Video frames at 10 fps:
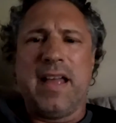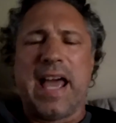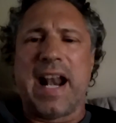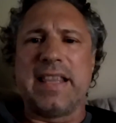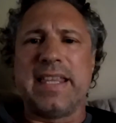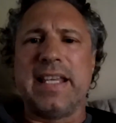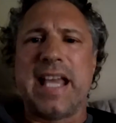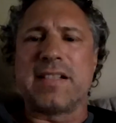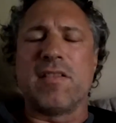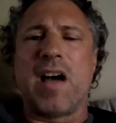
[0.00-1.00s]
and I think
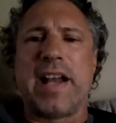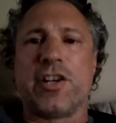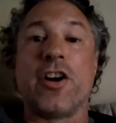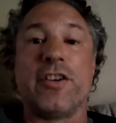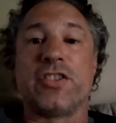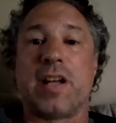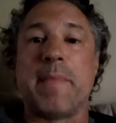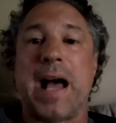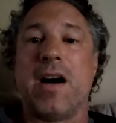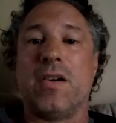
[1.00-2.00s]
he has a lot of courage to
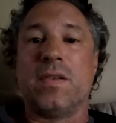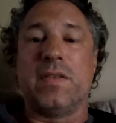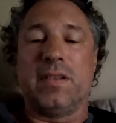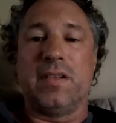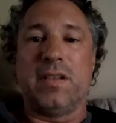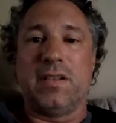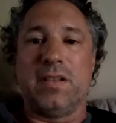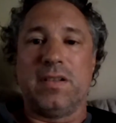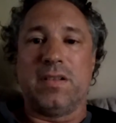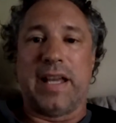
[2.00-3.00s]
come out
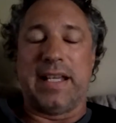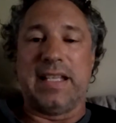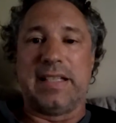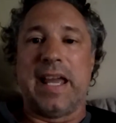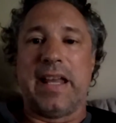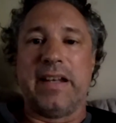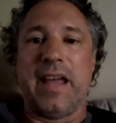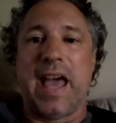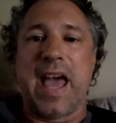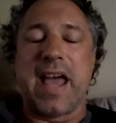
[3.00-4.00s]
like he did,
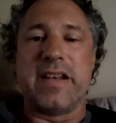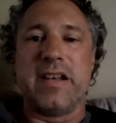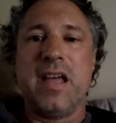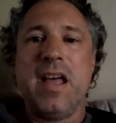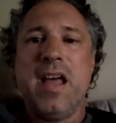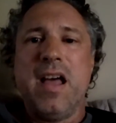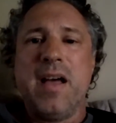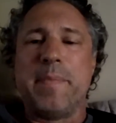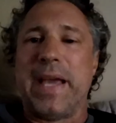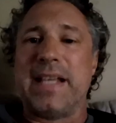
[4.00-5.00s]
and
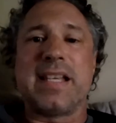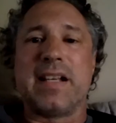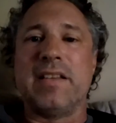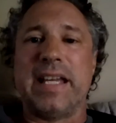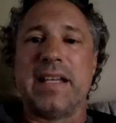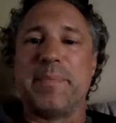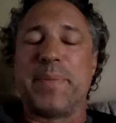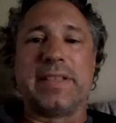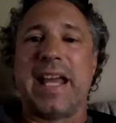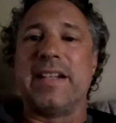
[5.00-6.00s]
basically,
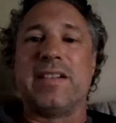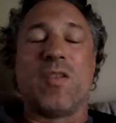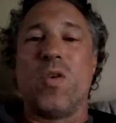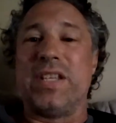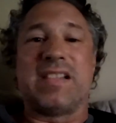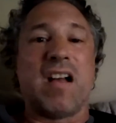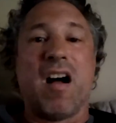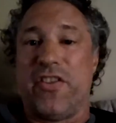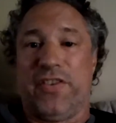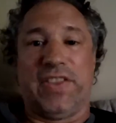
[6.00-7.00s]
but then all these
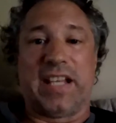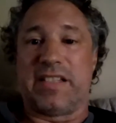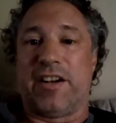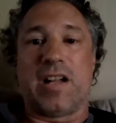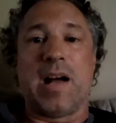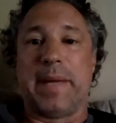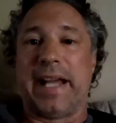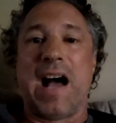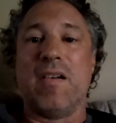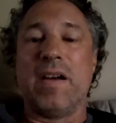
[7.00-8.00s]
other things that are
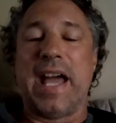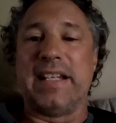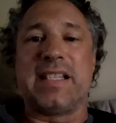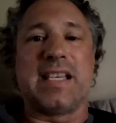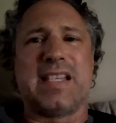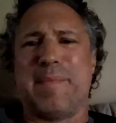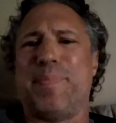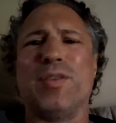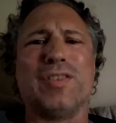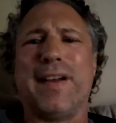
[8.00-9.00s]
coming out, and this isn't
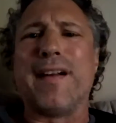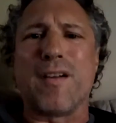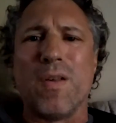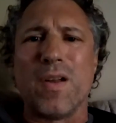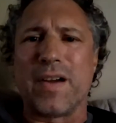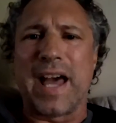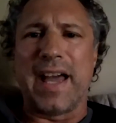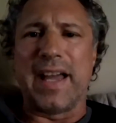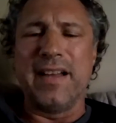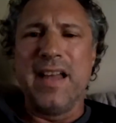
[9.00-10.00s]
political,
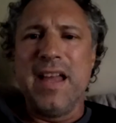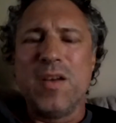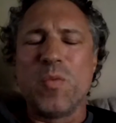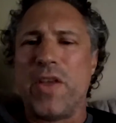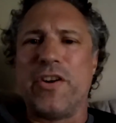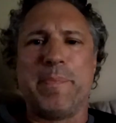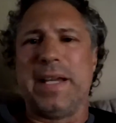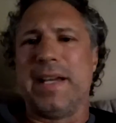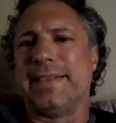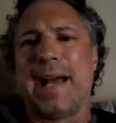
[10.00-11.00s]
okay? Whether it
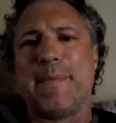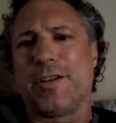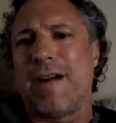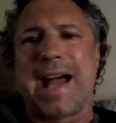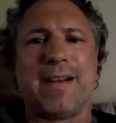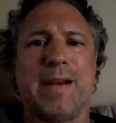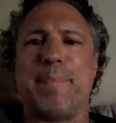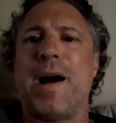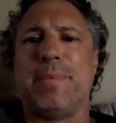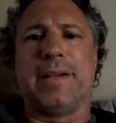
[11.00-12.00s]
be a Democrat, a
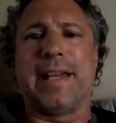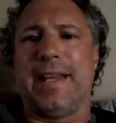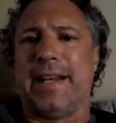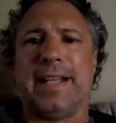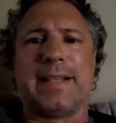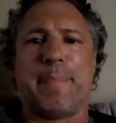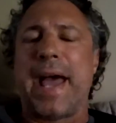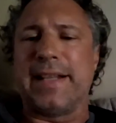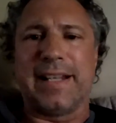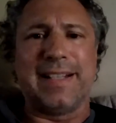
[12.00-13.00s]
Republican, an
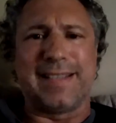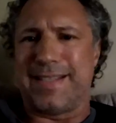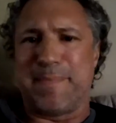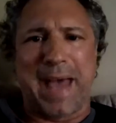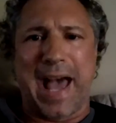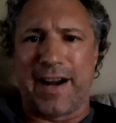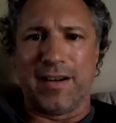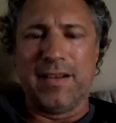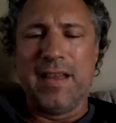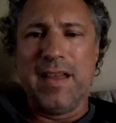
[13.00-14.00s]
independent, it doesn't
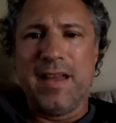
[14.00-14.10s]
matter,